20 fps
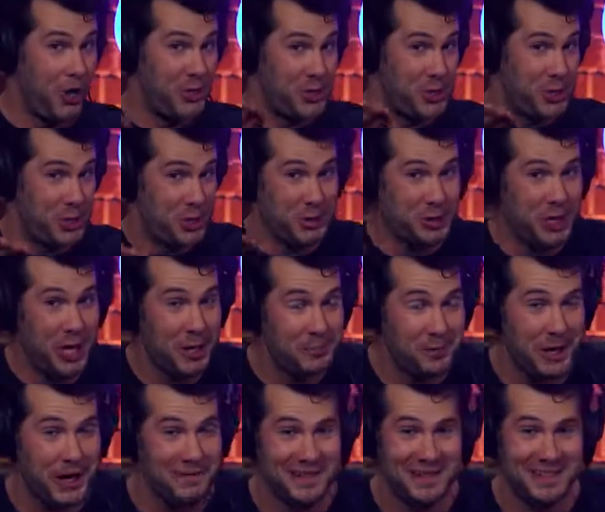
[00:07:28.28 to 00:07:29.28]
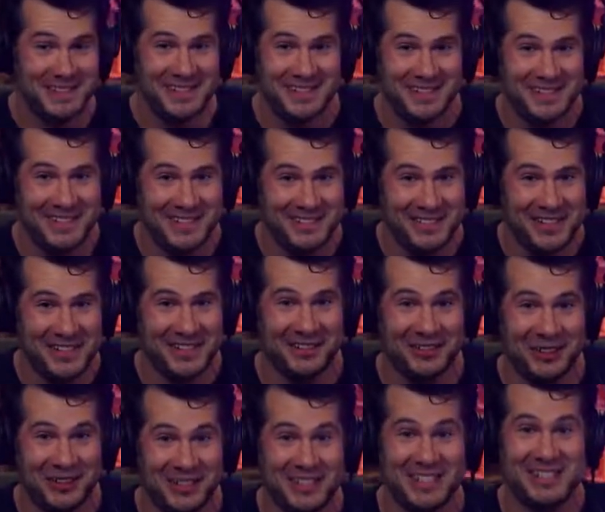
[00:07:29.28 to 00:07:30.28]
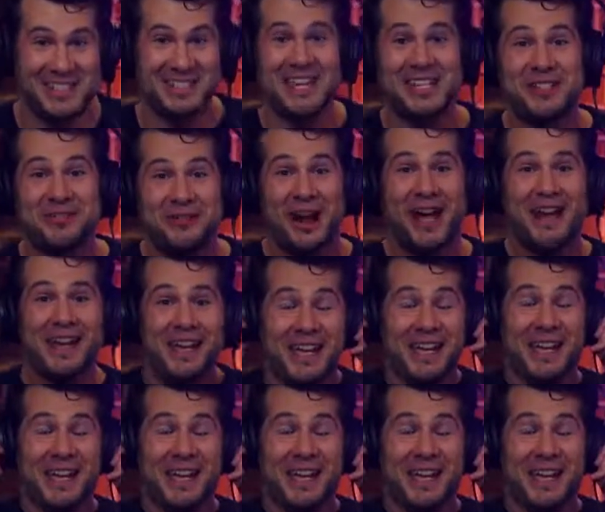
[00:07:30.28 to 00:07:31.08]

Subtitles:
Do you share profits with your workers? Because guess what?